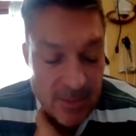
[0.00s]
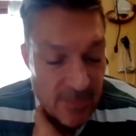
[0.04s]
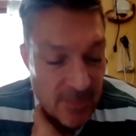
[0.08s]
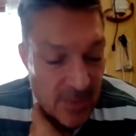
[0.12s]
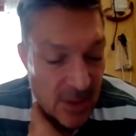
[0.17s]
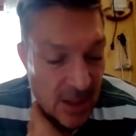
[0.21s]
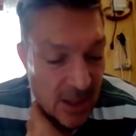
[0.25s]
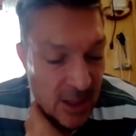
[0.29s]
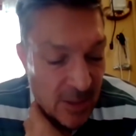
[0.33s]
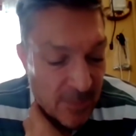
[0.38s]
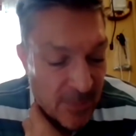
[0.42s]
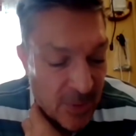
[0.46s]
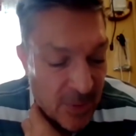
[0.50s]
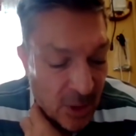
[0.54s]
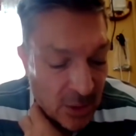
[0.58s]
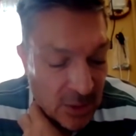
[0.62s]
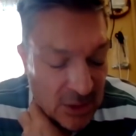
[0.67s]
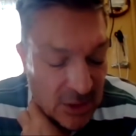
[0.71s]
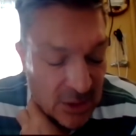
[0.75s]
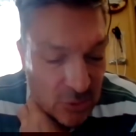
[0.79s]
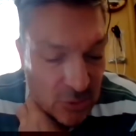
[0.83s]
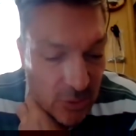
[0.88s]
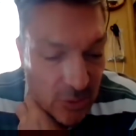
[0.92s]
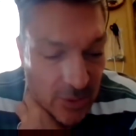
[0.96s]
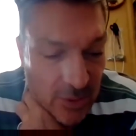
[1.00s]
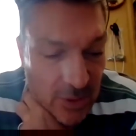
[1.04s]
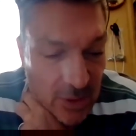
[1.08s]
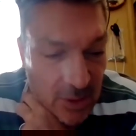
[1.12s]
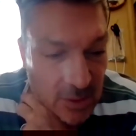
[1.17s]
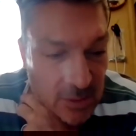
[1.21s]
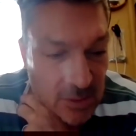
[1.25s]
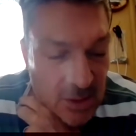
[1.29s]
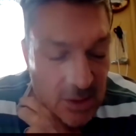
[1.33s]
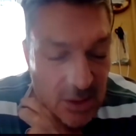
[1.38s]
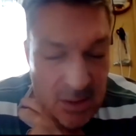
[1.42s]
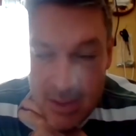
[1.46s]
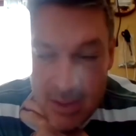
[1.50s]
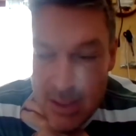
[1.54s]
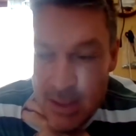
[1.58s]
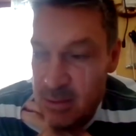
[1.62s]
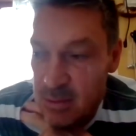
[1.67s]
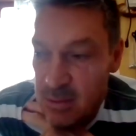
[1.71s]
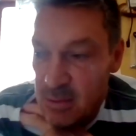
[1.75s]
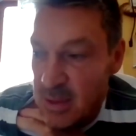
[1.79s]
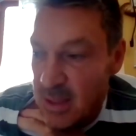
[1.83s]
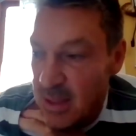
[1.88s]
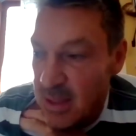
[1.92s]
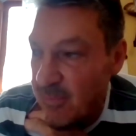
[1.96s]
I'll be honest with you, the
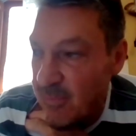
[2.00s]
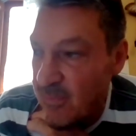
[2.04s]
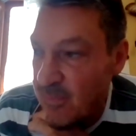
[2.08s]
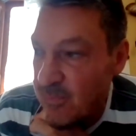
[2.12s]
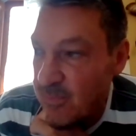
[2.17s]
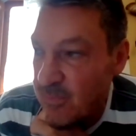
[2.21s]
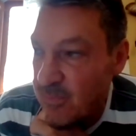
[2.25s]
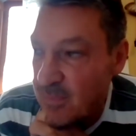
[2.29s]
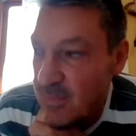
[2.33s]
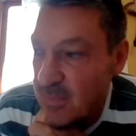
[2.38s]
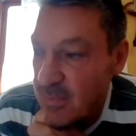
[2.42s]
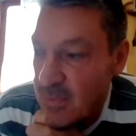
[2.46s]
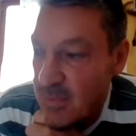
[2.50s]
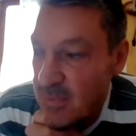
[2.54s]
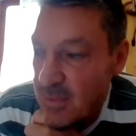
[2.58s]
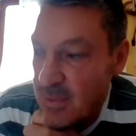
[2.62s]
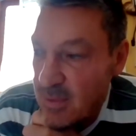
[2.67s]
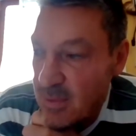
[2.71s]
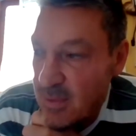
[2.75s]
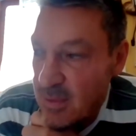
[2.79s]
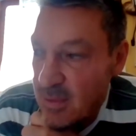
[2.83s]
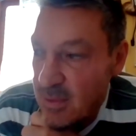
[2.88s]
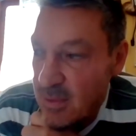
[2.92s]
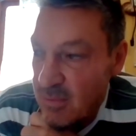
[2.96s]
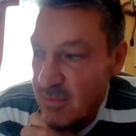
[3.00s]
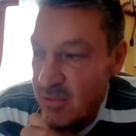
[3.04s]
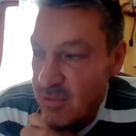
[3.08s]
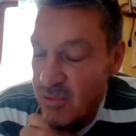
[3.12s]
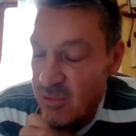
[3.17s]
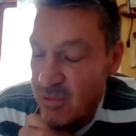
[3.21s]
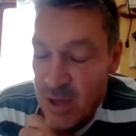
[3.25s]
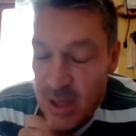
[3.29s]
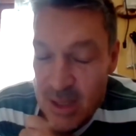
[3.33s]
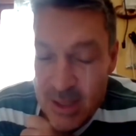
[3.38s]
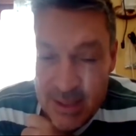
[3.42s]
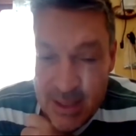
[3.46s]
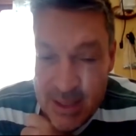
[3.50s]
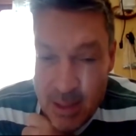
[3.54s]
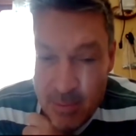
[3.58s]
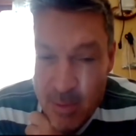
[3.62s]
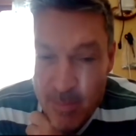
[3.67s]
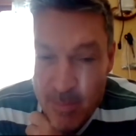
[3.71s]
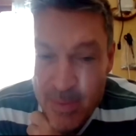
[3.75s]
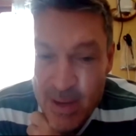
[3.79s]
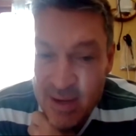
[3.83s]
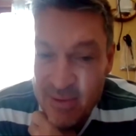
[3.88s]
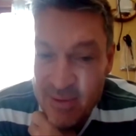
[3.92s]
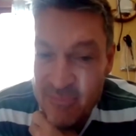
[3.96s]
crowd were really getting my
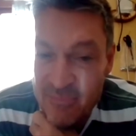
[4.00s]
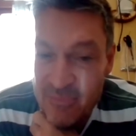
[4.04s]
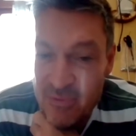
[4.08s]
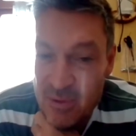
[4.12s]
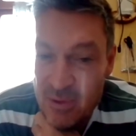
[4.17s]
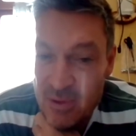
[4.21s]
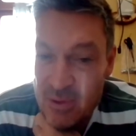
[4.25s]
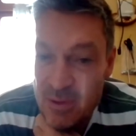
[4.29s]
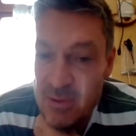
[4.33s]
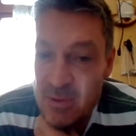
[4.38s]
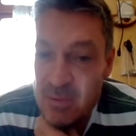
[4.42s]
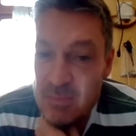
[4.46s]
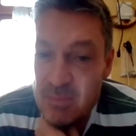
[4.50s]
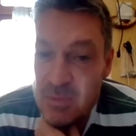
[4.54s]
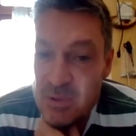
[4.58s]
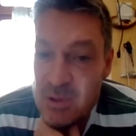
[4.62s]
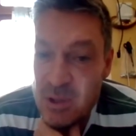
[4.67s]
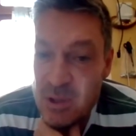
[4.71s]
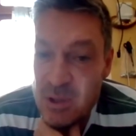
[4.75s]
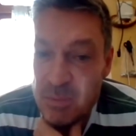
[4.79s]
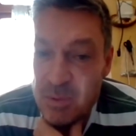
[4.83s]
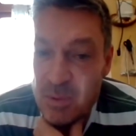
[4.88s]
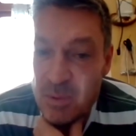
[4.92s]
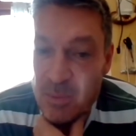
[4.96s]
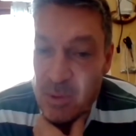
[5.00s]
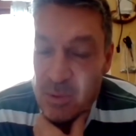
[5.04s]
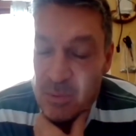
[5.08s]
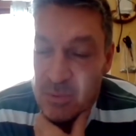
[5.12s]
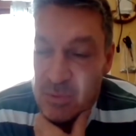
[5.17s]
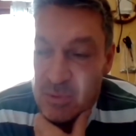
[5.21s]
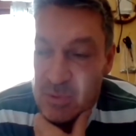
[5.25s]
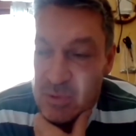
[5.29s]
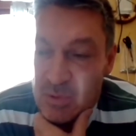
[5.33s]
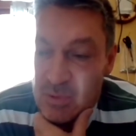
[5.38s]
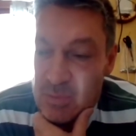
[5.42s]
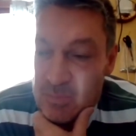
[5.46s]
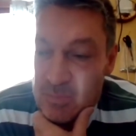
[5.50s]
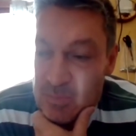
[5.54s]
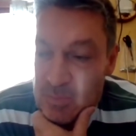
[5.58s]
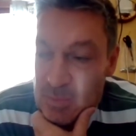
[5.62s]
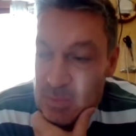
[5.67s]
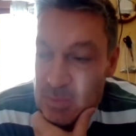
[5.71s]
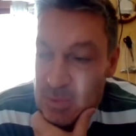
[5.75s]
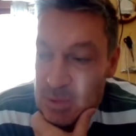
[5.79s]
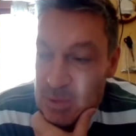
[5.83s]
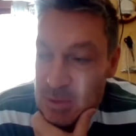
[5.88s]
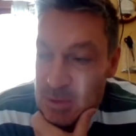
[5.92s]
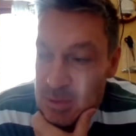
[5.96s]
back for a couple of months
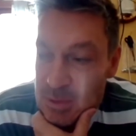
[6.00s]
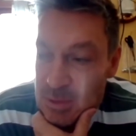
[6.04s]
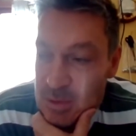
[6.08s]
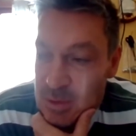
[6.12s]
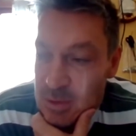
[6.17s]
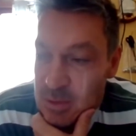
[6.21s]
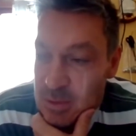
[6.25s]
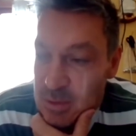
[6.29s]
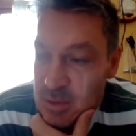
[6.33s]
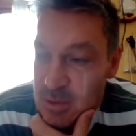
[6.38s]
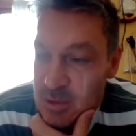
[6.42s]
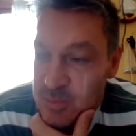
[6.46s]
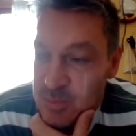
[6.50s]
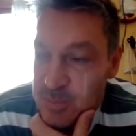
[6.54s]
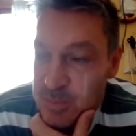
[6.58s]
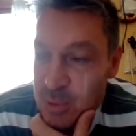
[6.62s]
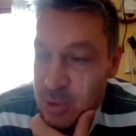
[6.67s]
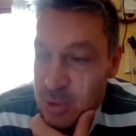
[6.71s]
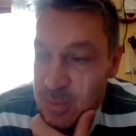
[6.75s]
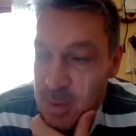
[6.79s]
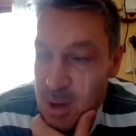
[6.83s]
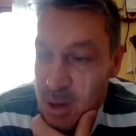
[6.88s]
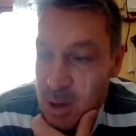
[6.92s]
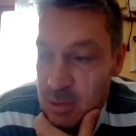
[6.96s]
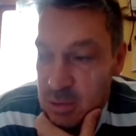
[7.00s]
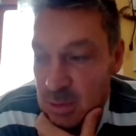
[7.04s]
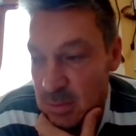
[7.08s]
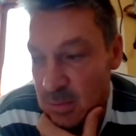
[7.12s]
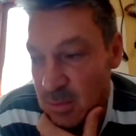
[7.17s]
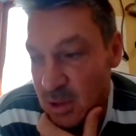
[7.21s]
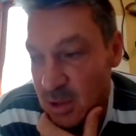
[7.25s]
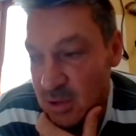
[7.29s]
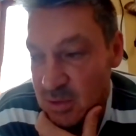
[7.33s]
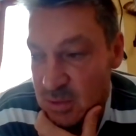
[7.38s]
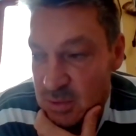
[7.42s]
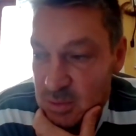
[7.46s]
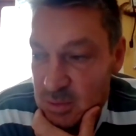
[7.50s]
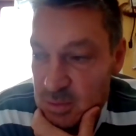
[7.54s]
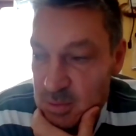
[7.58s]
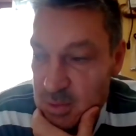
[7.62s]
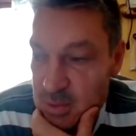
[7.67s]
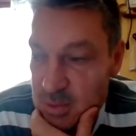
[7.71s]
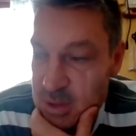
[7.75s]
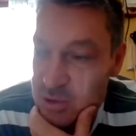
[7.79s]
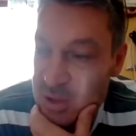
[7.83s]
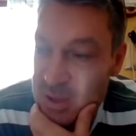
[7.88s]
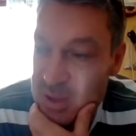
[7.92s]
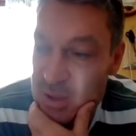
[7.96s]
because Paul Molden wasn't,
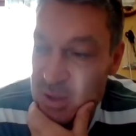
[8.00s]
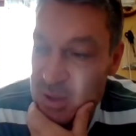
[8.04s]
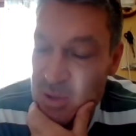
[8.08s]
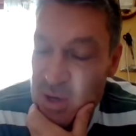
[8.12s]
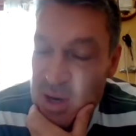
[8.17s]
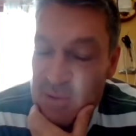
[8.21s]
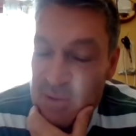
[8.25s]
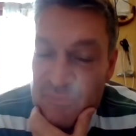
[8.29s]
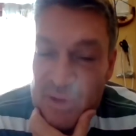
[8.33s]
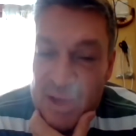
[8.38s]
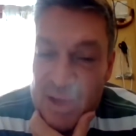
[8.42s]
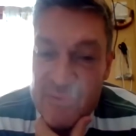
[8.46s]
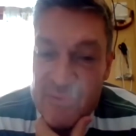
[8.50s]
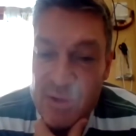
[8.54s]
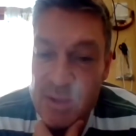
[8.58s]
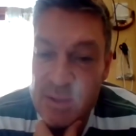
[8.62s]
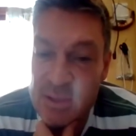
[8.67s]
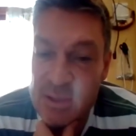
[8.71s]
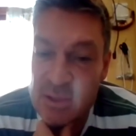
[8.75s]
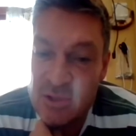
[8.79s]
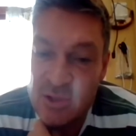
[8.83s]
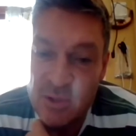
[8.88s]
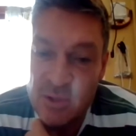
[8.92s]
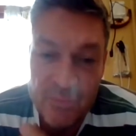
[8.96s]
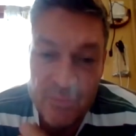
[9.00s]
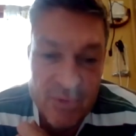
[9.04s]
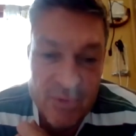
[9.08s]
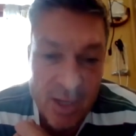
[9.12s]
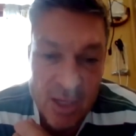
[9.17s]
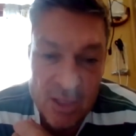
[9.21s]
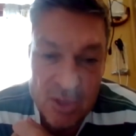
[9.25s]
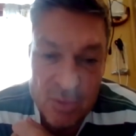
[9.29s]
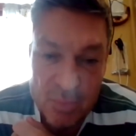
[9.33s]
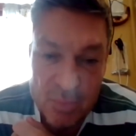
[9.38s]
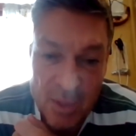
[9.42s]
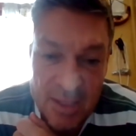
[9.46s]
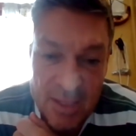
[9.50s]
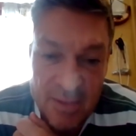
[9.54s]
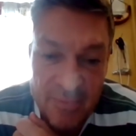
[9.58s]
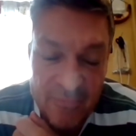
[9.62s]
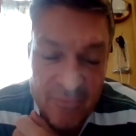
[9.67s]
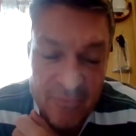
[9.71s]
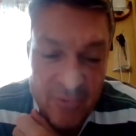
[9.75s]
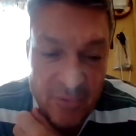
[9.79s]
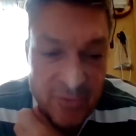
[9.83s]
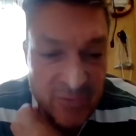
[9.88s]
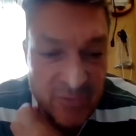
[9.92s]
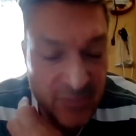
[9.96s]
he was a crowd favourite, and I sometimes played in
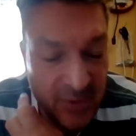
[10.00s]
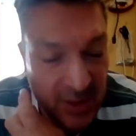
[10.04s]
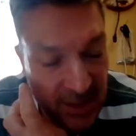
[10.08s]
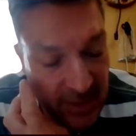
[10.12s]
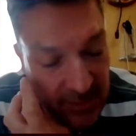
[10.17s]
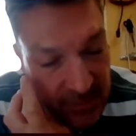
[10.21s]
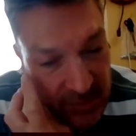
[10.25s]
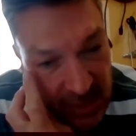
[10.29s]
front of him.